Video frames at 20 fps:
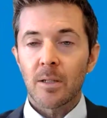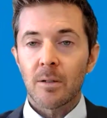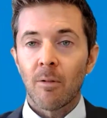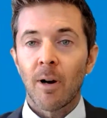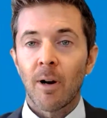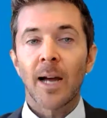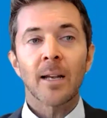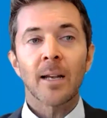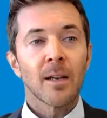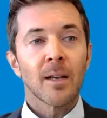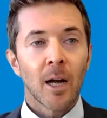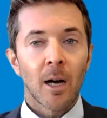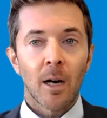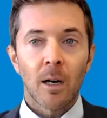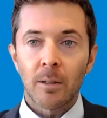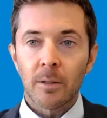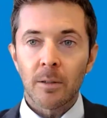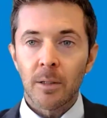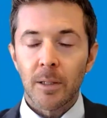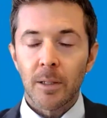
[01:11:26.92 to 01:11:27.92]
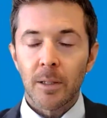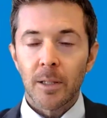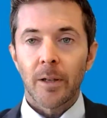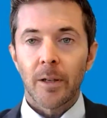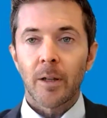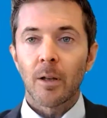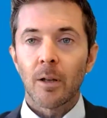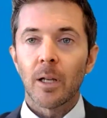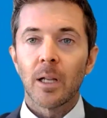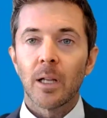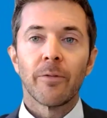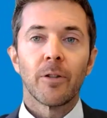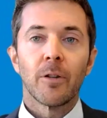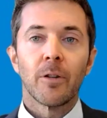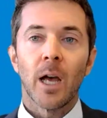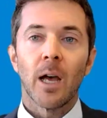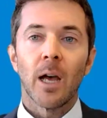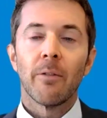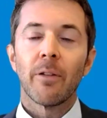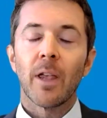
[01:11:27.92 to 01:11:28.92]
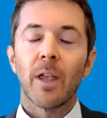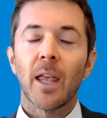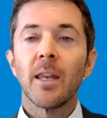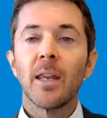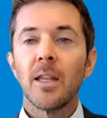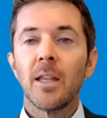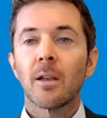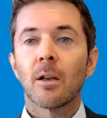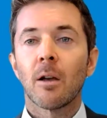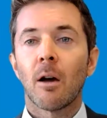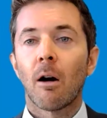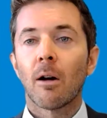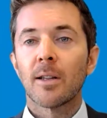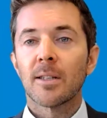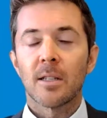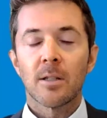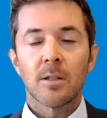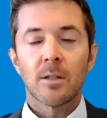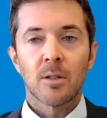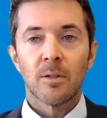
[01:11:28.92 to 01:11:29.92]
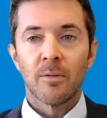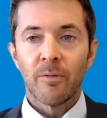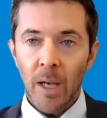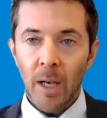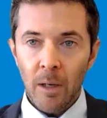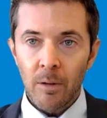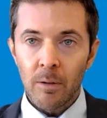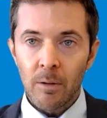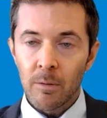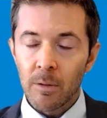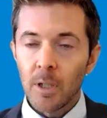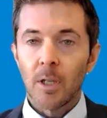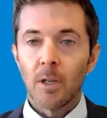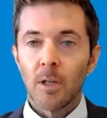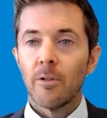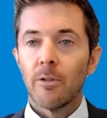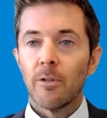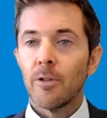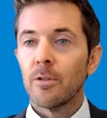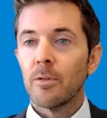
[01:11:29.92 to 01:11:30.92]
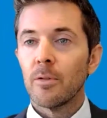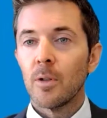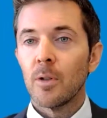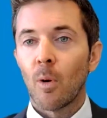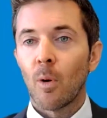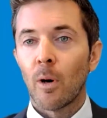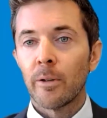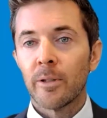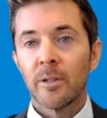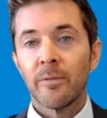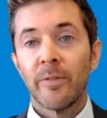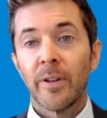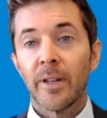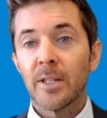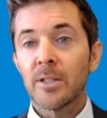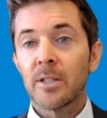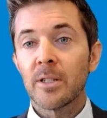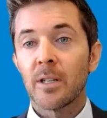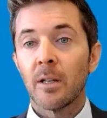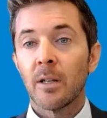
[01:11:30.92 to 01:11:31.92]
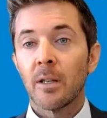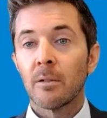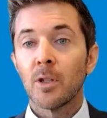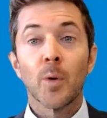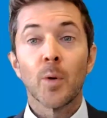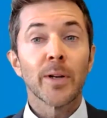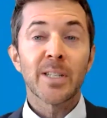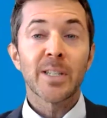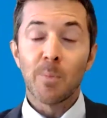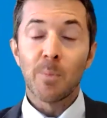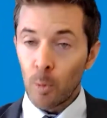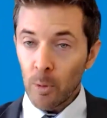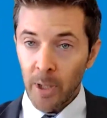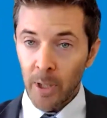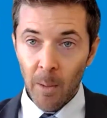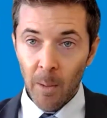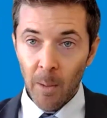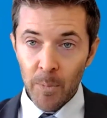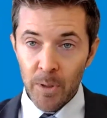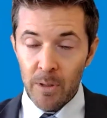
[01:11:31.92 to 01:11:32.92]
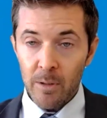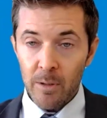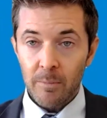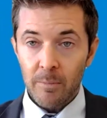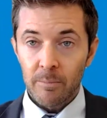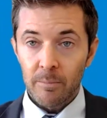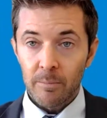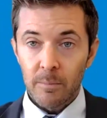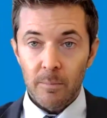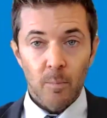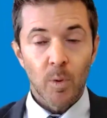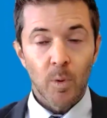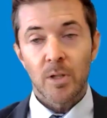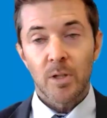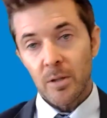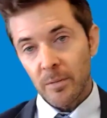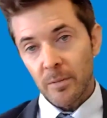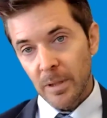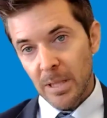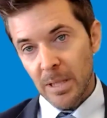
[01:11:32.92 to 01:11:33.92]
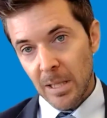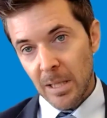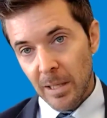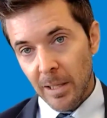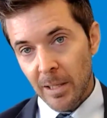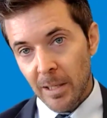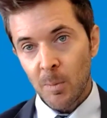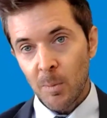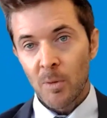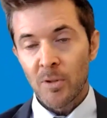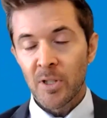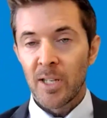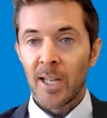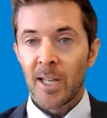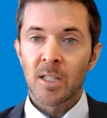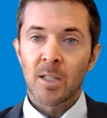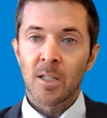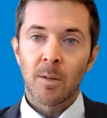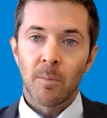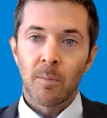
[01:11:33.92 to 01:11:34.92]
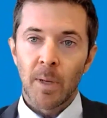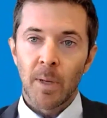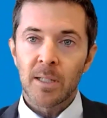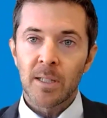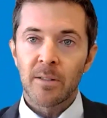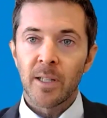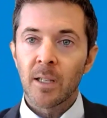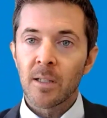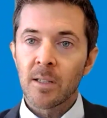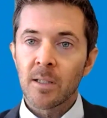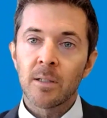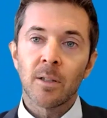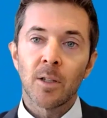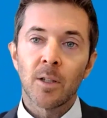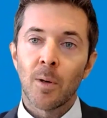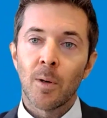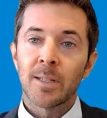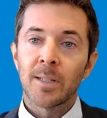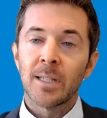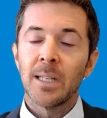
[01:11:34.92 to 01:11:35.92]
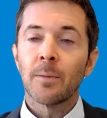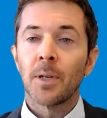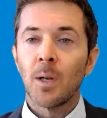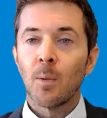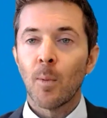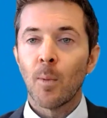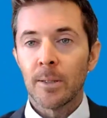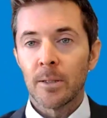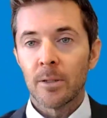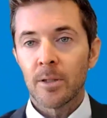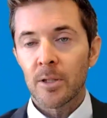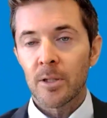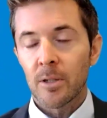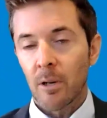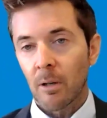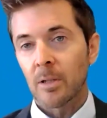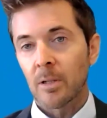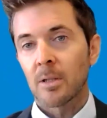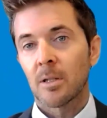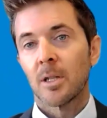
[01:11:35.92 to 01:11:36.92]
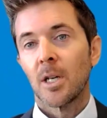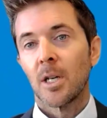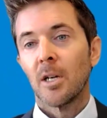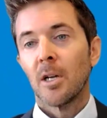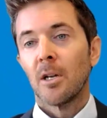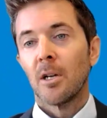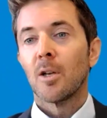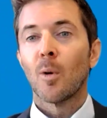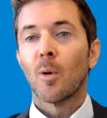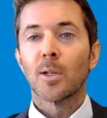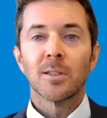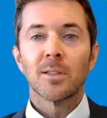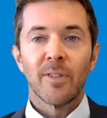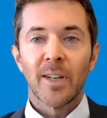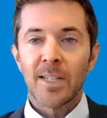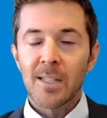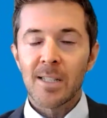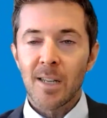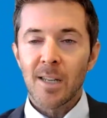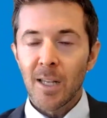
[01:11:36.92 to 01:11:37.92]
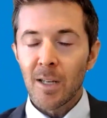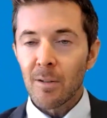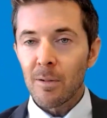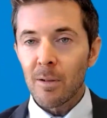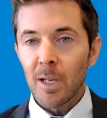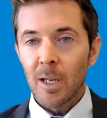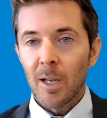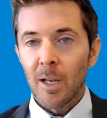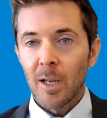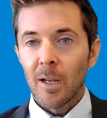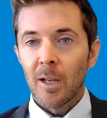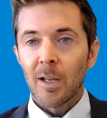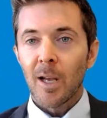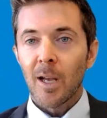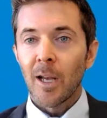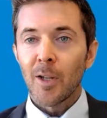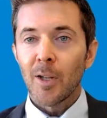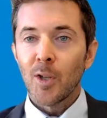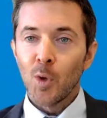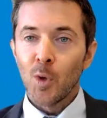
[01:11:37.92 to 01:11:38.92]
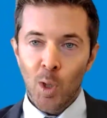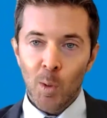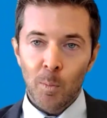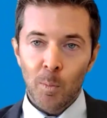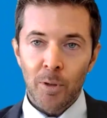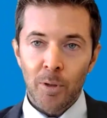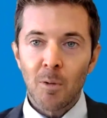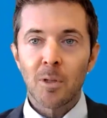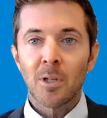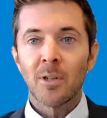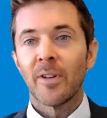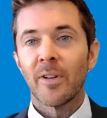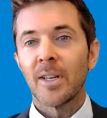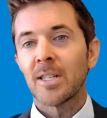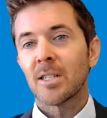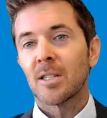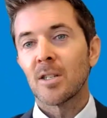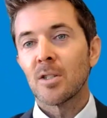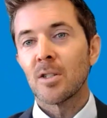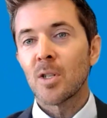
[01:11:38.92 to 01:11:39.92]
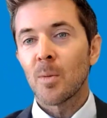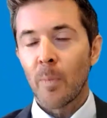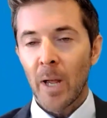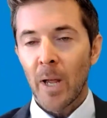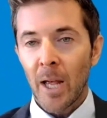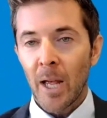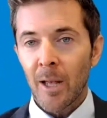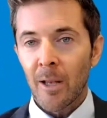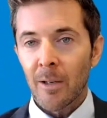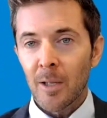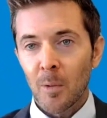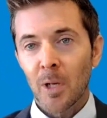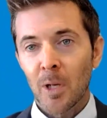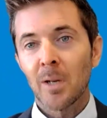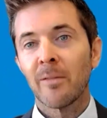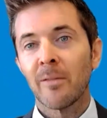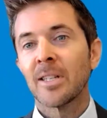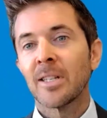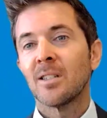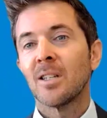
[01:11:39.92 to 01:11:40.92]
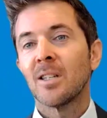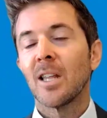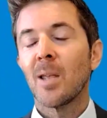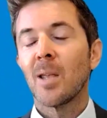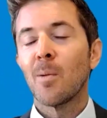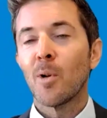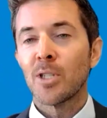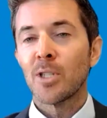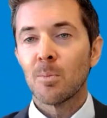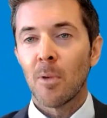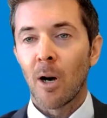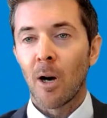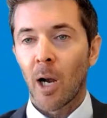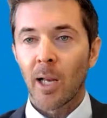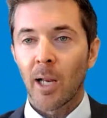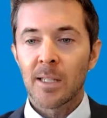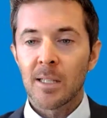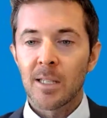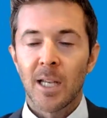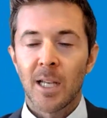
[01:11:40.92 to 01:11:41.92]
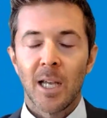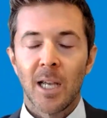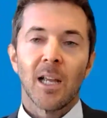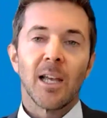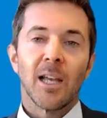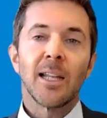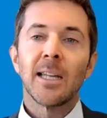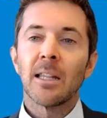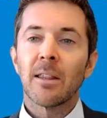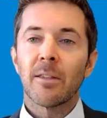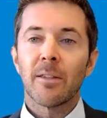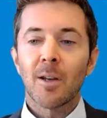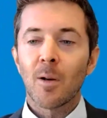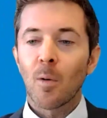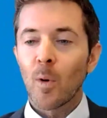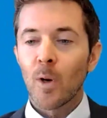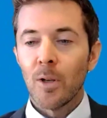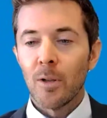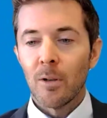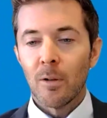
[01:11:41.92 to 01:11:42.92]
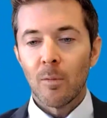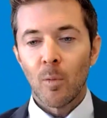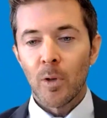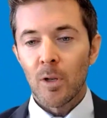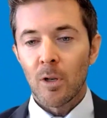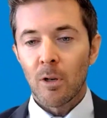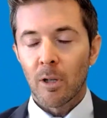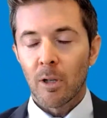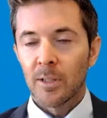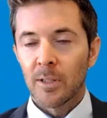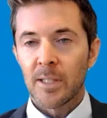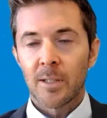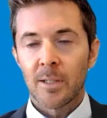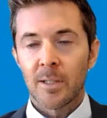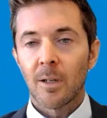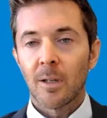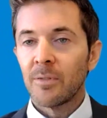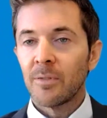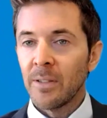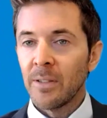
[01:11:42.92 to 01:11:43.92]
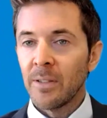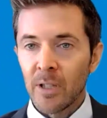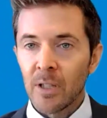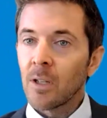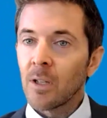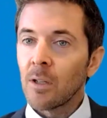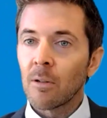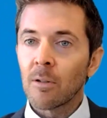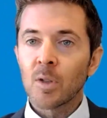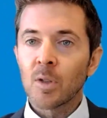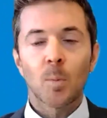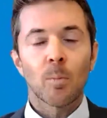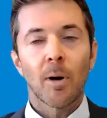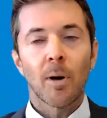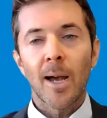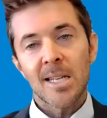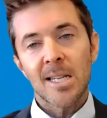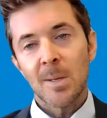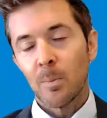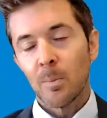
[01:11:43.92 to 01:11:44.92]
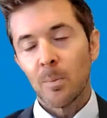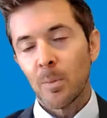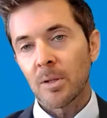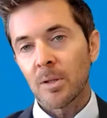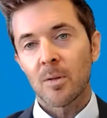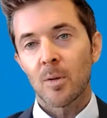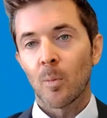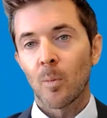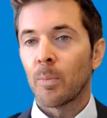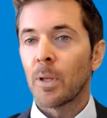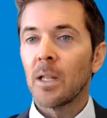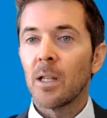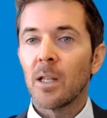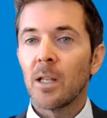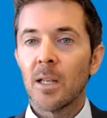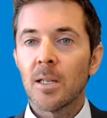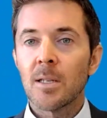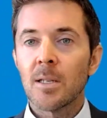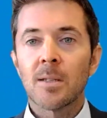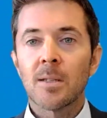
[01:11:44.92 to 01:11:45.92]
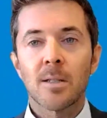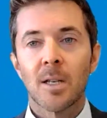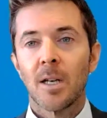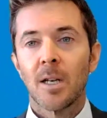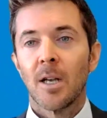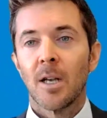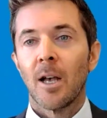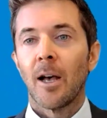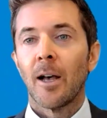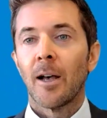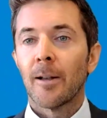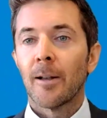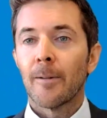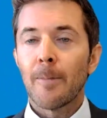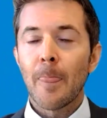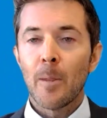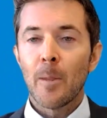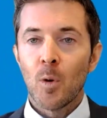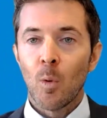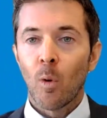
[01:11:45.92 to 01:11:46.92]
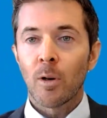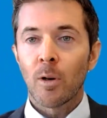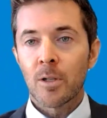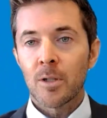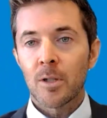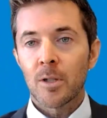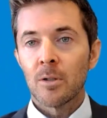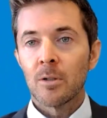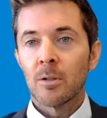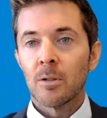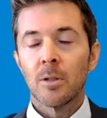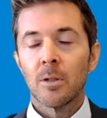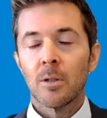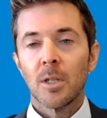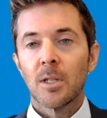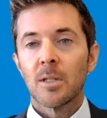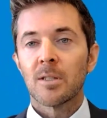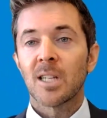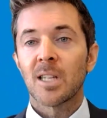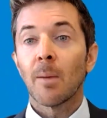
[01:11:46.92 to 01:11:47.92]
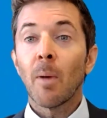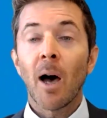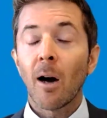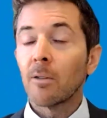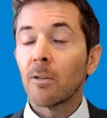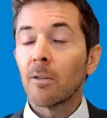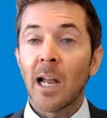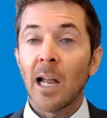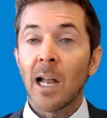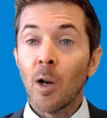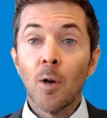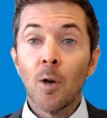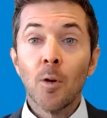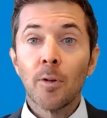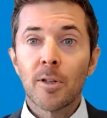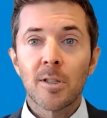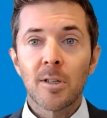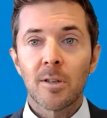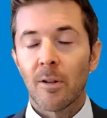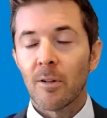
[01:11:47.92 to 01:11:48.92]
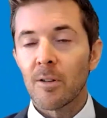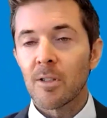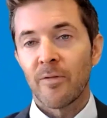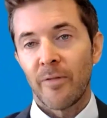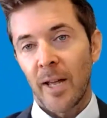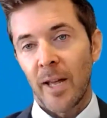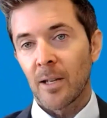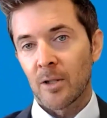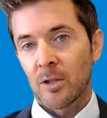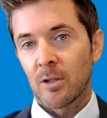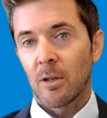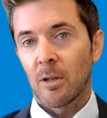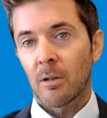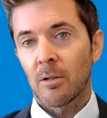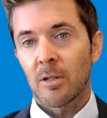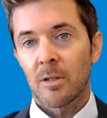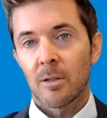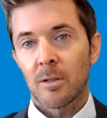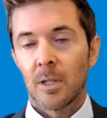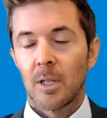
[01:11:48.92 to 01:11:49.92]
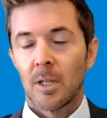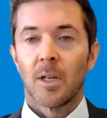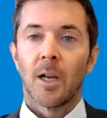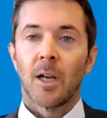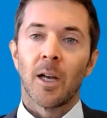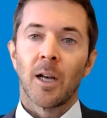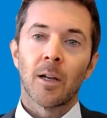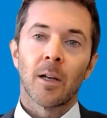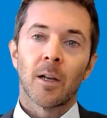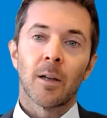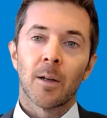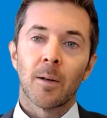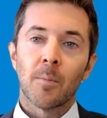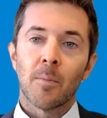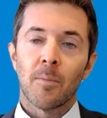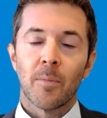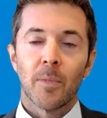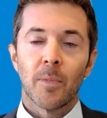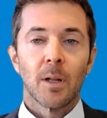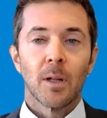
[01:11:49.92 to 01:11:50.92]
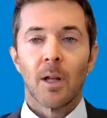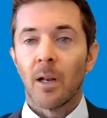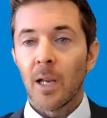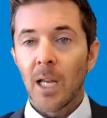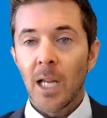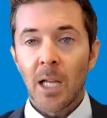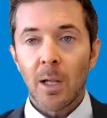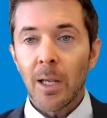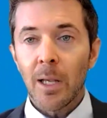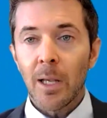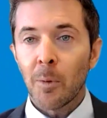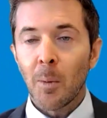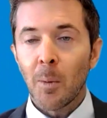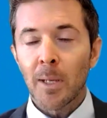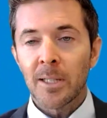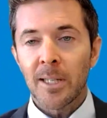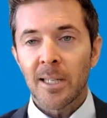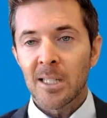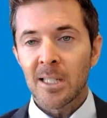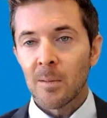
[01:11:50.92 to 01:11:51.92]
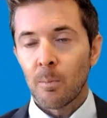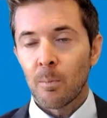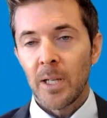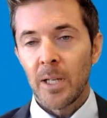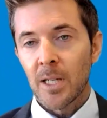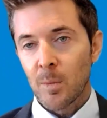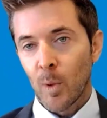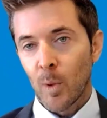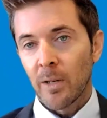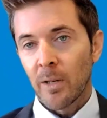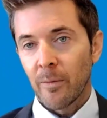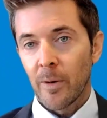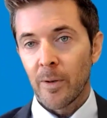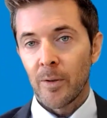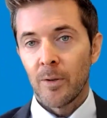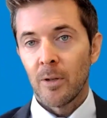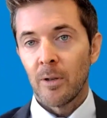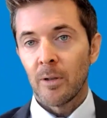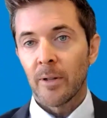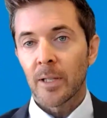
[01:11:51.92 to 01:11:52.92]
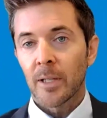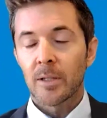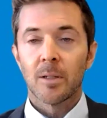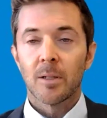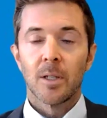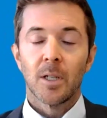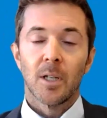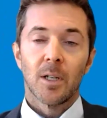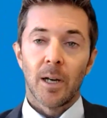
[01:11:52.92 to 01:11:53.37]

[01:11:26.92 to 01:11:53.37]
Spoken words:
right now, if you have any cognizance to value, you want to invest in US small caps, which I suppose the next best thing is US equally weighted stocks. You want to invest in Europe, you want to invest in Japan, you want to invest in emerging markets, anything where you're cognizant of dividend yields or price to books or PEs, you want to somehow dilute those FANG stocks. Equally weighted S&P is one of way of doing it.